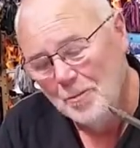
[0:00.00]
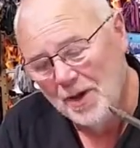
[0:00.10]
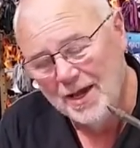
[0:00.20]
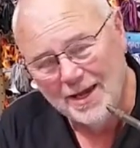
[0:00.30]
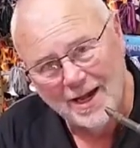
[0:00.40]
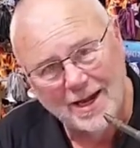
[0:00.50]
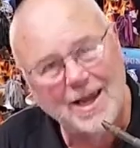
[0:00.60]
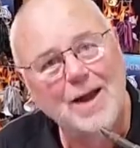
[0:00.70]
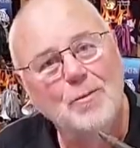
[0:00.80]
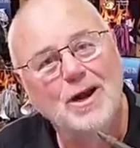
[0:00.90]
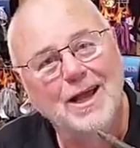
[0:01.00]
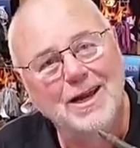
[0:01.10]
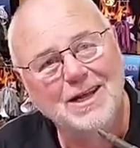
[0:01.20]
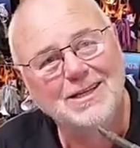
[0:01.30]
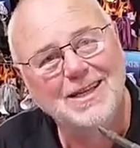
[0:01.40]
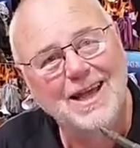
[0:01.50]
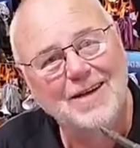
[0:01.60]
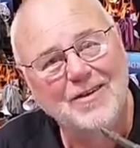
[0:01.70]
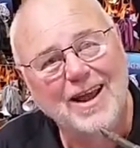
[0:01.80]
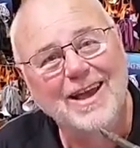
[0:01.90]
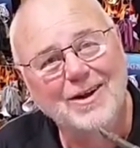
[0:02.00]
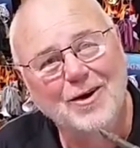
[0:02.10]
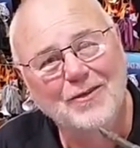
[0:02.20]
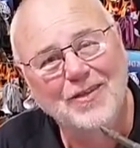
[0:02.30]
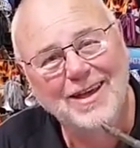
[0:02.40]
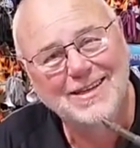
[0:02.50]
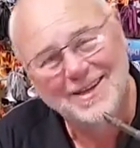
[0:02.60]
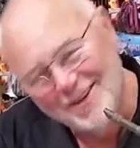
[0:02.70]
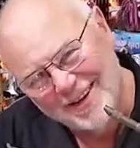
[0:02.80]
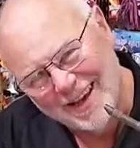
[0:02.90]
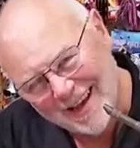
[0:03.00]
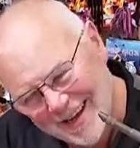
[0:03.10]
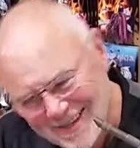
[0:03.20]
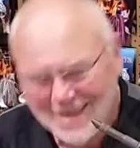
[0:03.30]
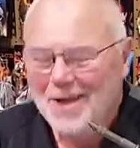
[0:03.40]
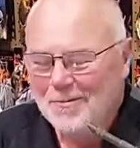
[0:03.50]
The camera lady is laughing her head off there, so who cares?